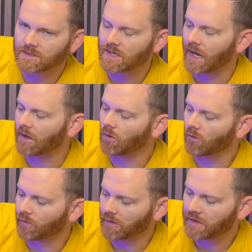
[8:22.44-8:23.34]
cycle
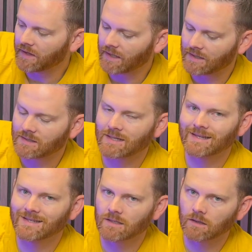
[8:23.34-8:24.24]
for this
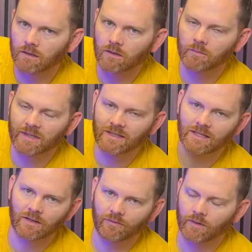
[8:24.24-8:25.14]
is a little bit
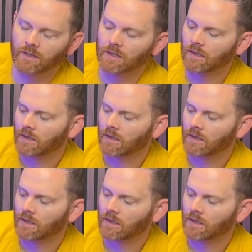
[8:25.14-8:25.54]
different